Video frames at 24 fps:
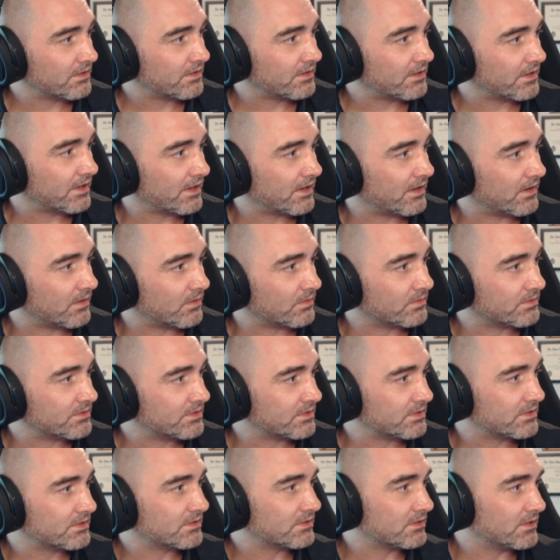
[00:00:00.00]

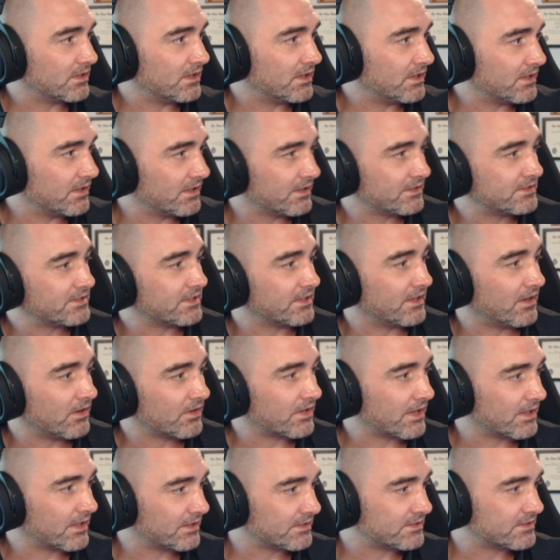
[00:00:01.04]
count. Uh, let's see.
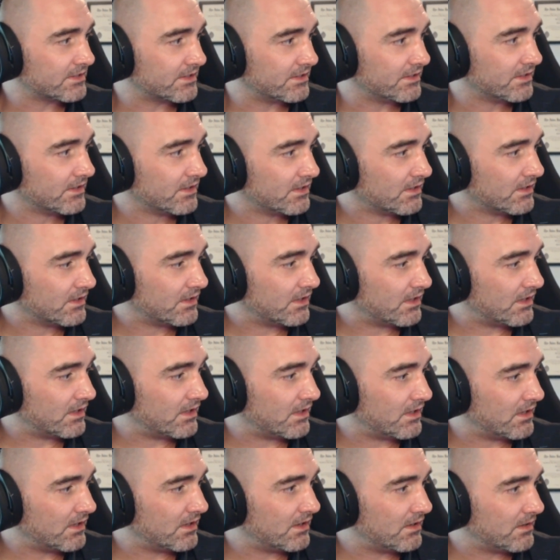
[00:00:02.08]
Okay, let's see.
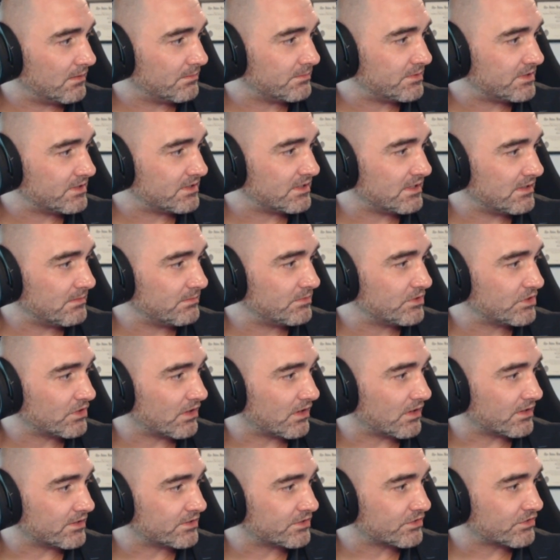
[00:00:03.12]
Um, Steam
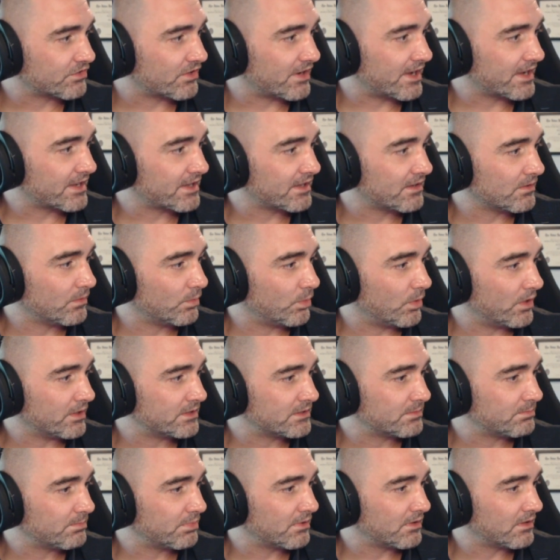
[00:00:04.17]
charts tracking
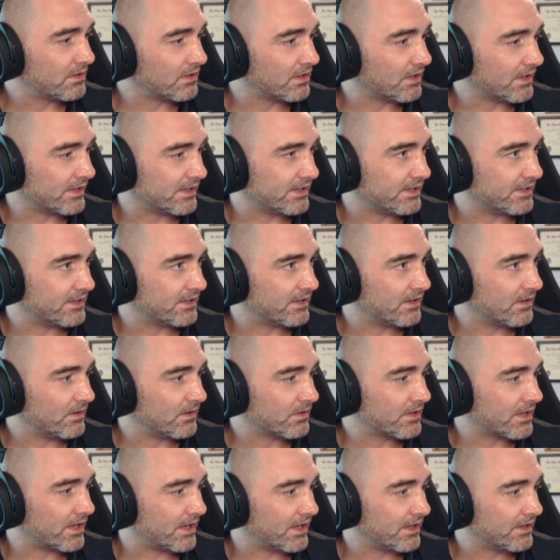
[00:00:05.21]
what's played.
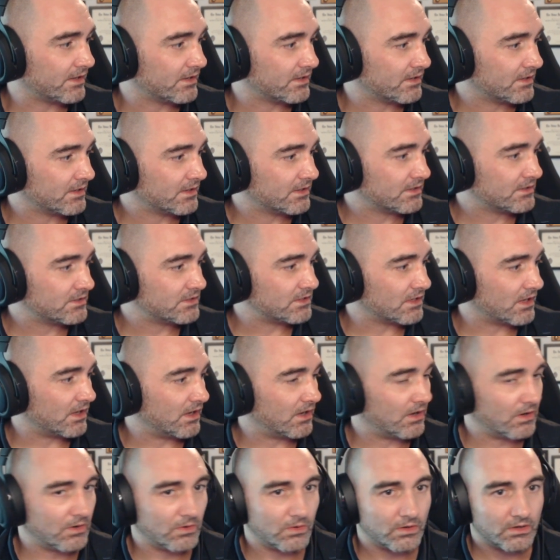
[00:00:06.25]
Okay,
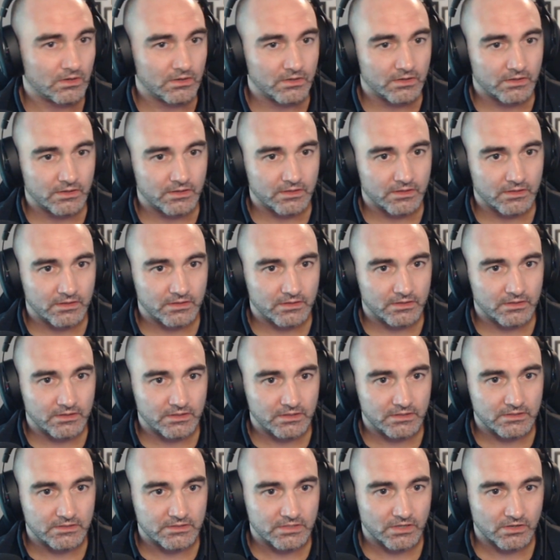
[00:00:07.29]
so
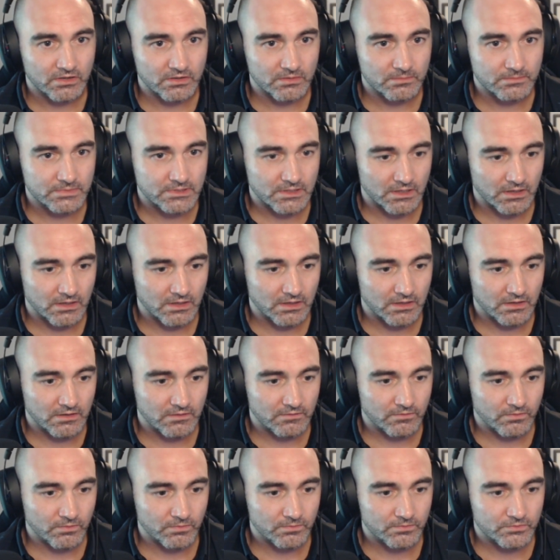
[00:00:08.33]
in terms
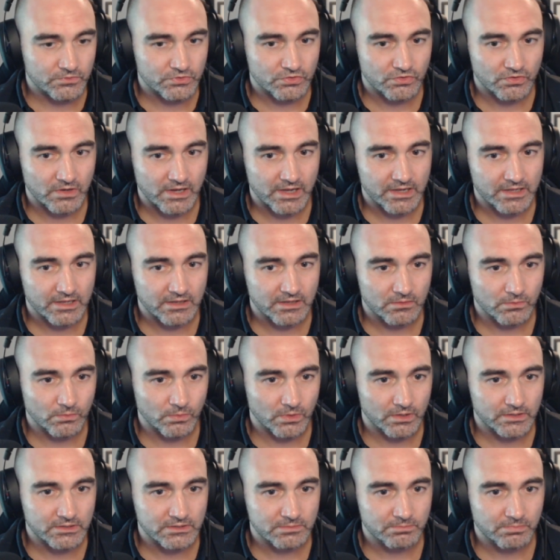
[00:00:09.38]
of tracking
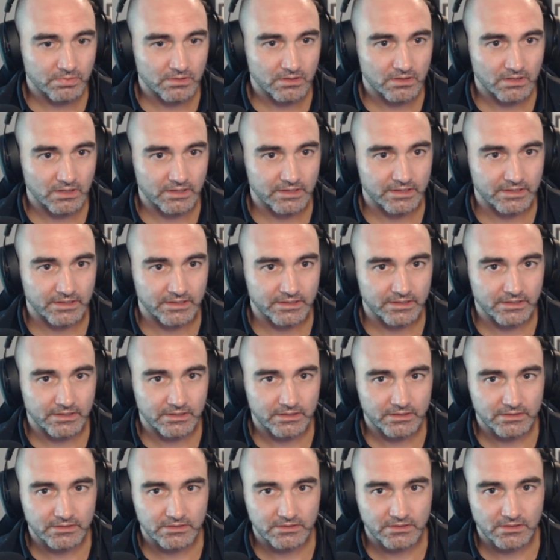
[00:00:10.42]
what's played,
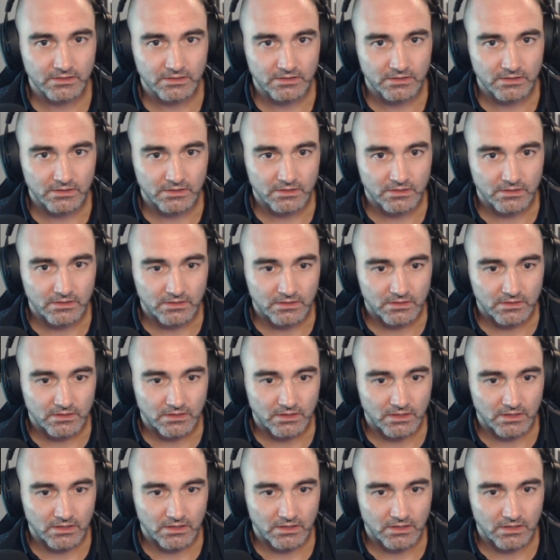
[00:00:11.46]

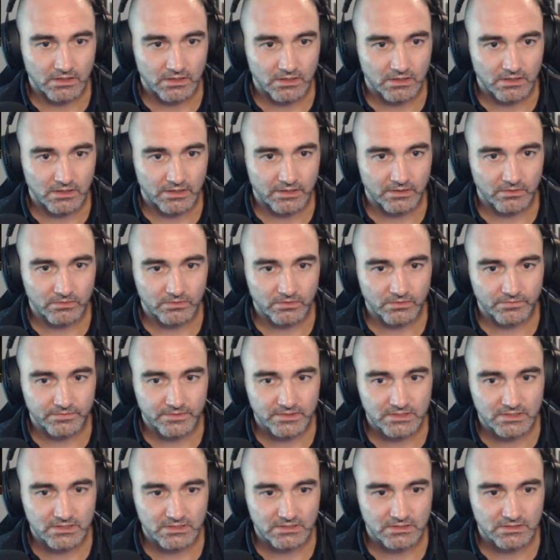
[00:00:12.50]
uh, I don't know if
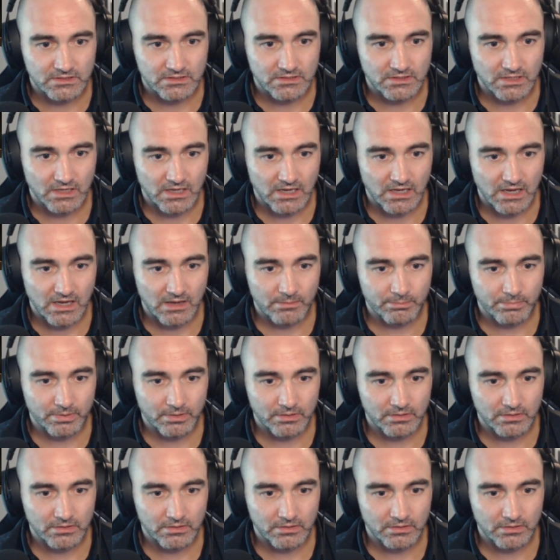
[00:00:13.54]
this is top